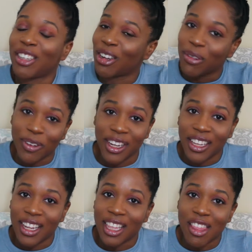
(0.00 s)
Don't
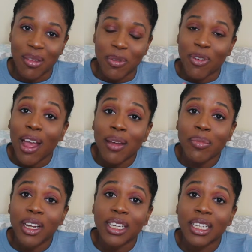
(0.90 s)
forget to hit the
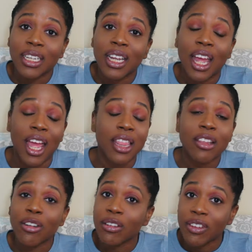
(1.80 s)
subscribe button and
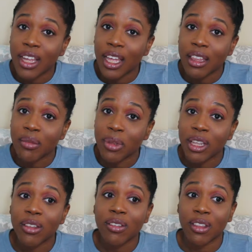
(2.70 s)
the notification
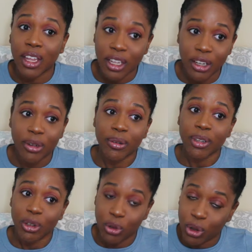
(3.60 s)
bell so that you
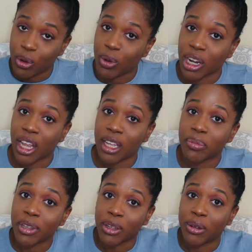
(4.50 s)
know when I
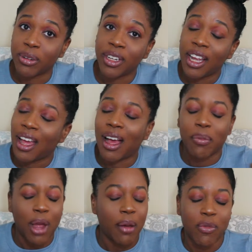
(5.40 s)
upload.
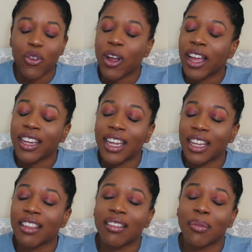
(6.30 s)
I'm trying to
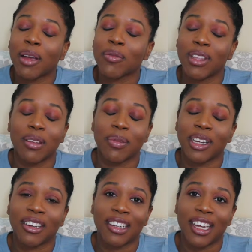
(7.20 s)
get into my rhythm
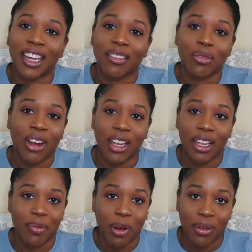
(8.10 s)
here, you guys. I'm trying to
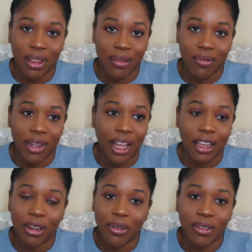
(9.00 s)
get in my rhythm. I
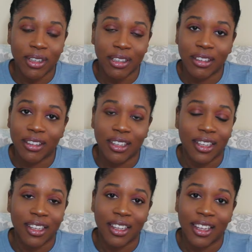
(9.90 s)
know
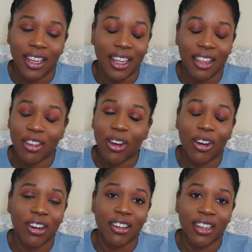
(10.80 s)
it's
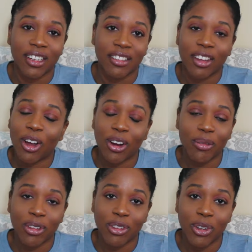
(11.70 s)
hard. It's
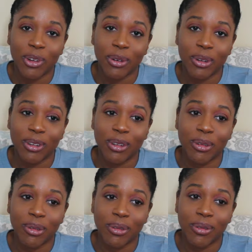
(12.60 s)
hard with a 2-year-old
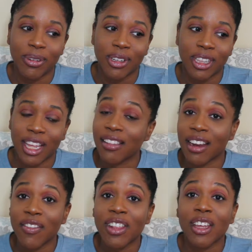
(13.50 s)
who thinks
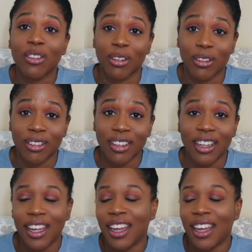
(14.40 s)
that everything is hers.